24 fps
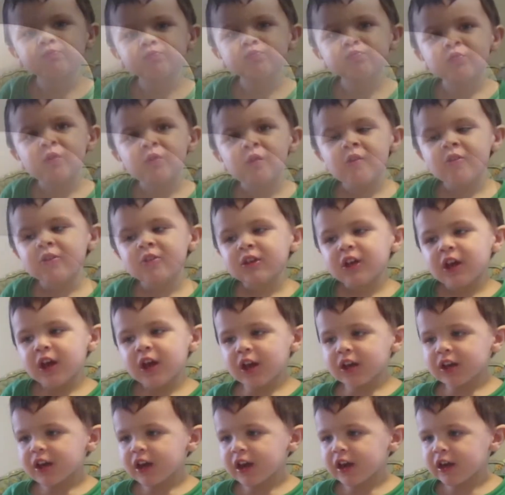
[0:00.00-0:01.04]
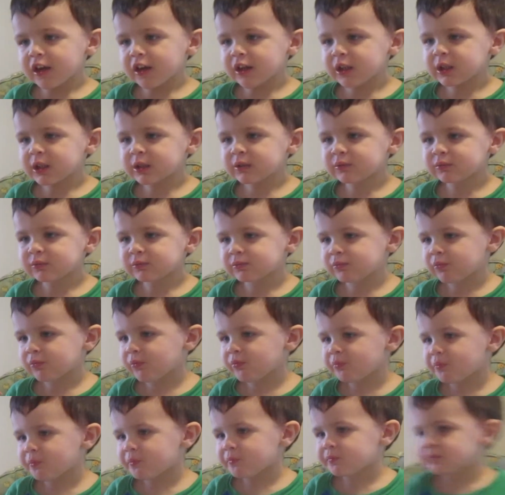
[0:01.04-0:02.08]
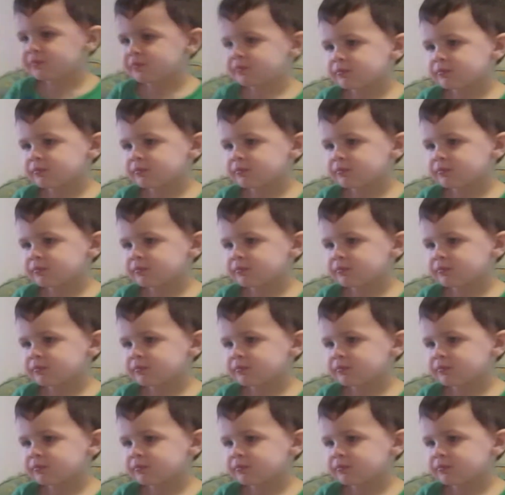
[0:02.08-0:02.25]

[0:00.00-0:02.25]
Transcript: hi, guys. Hi, guys. What you